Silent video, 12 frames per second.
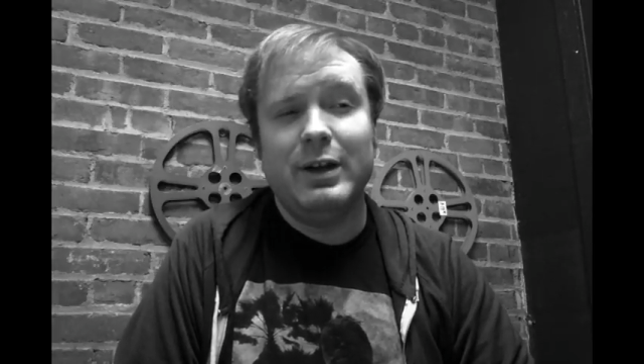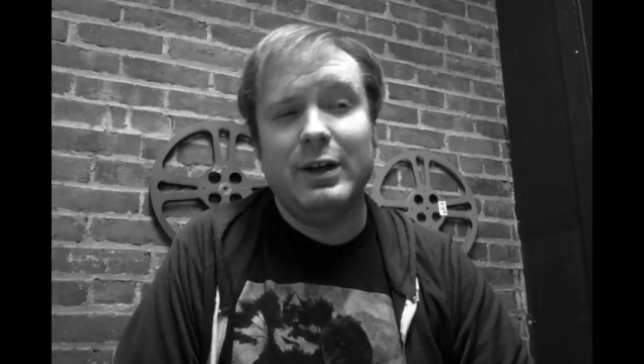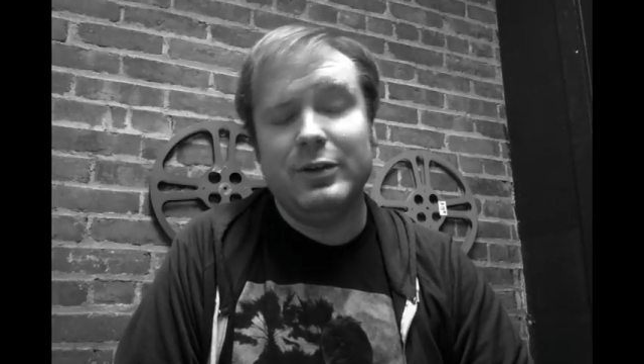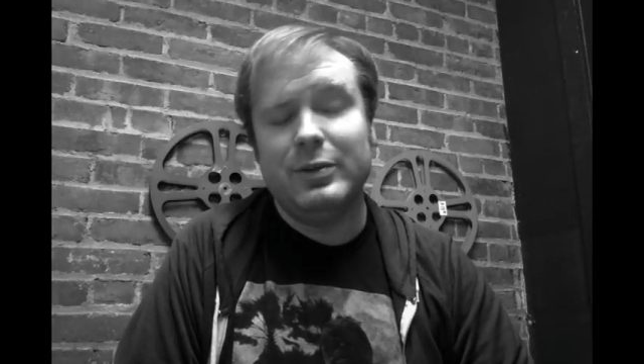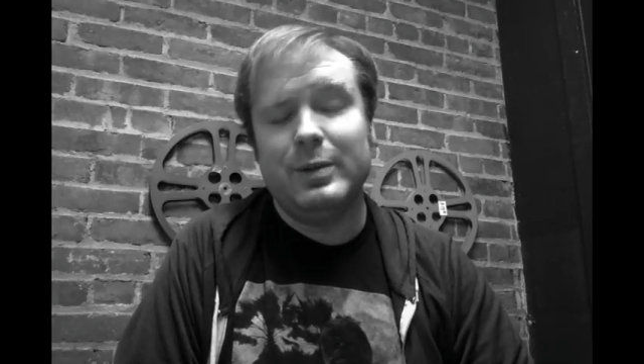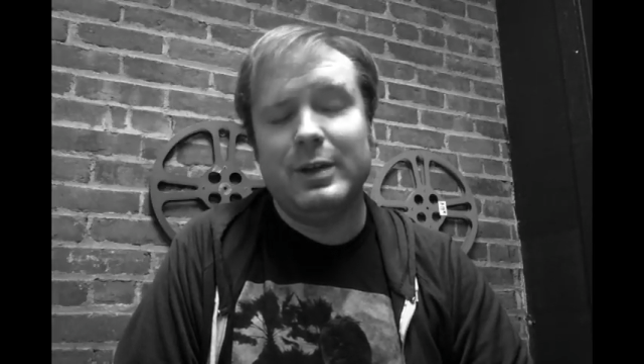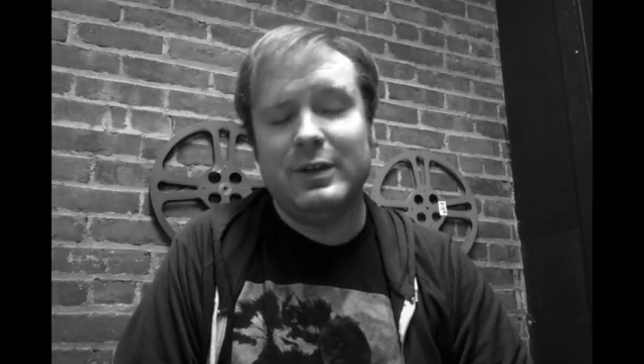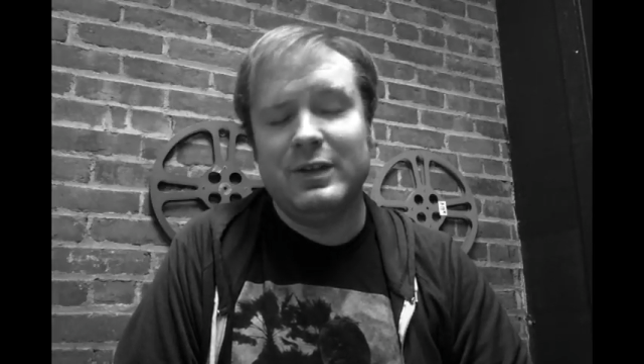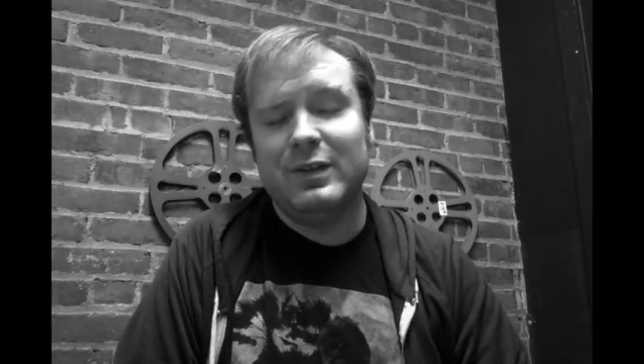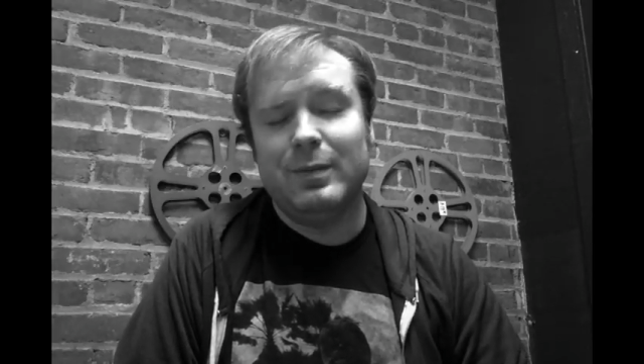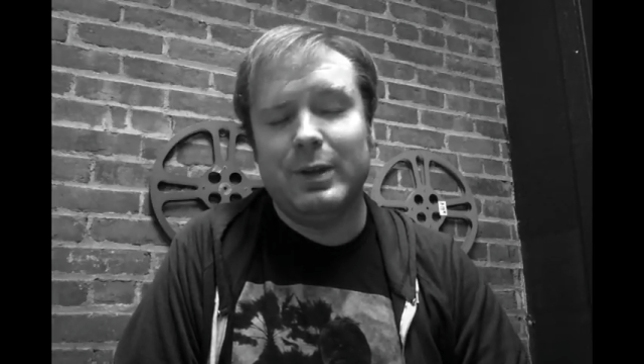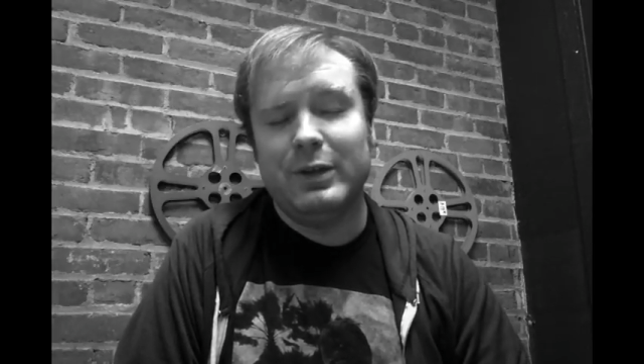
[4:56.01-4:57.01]
not just because
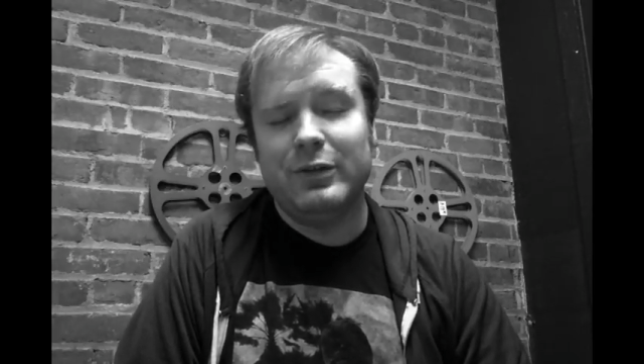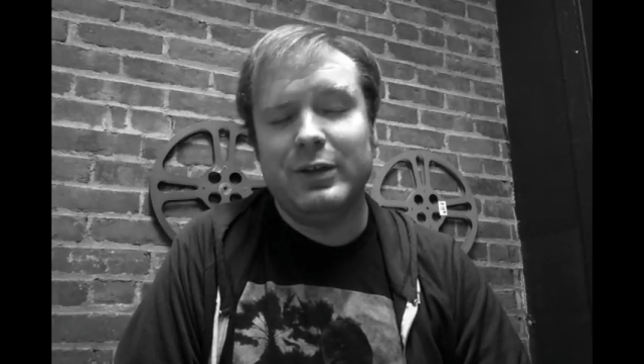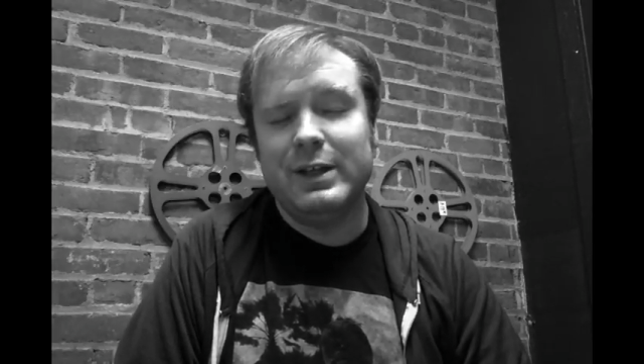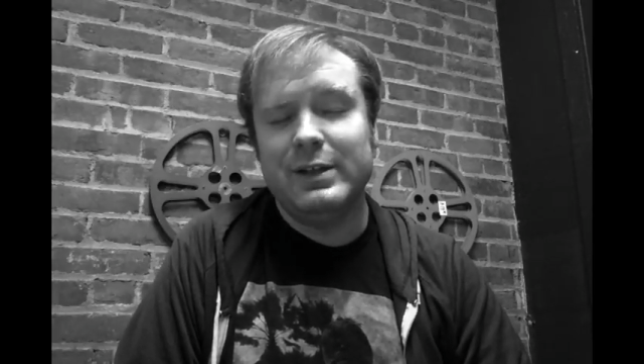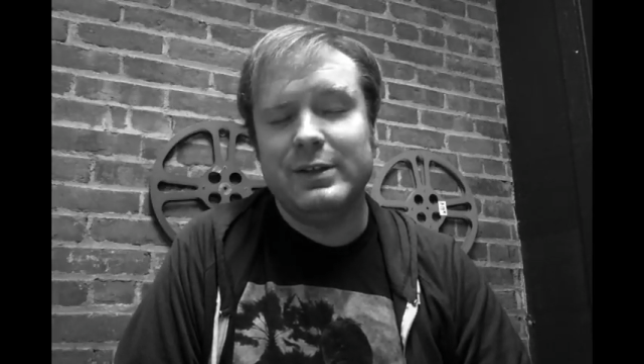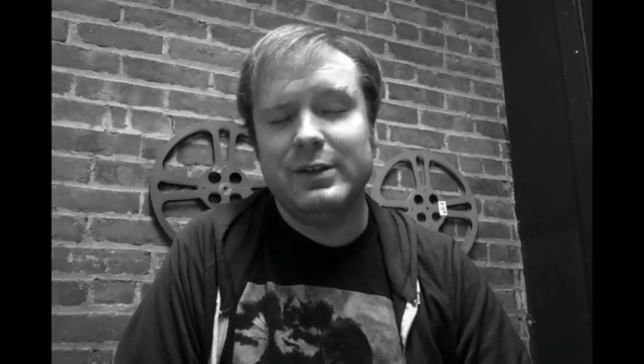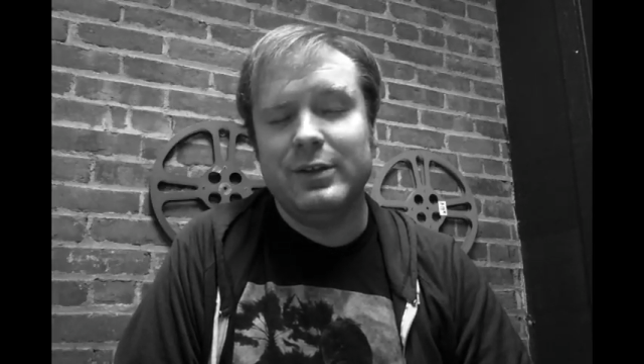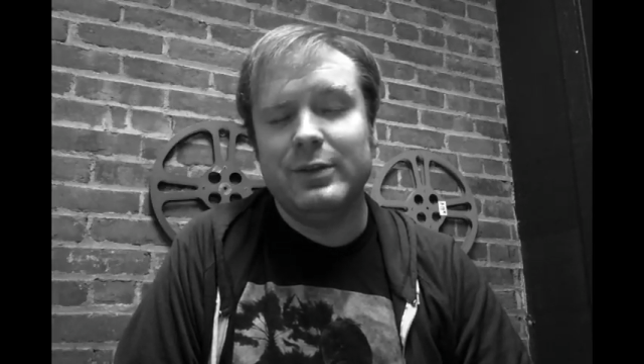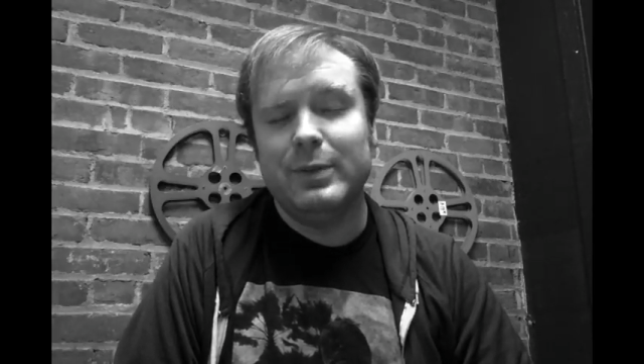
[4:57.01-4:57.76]
this is a Buster Keaton series,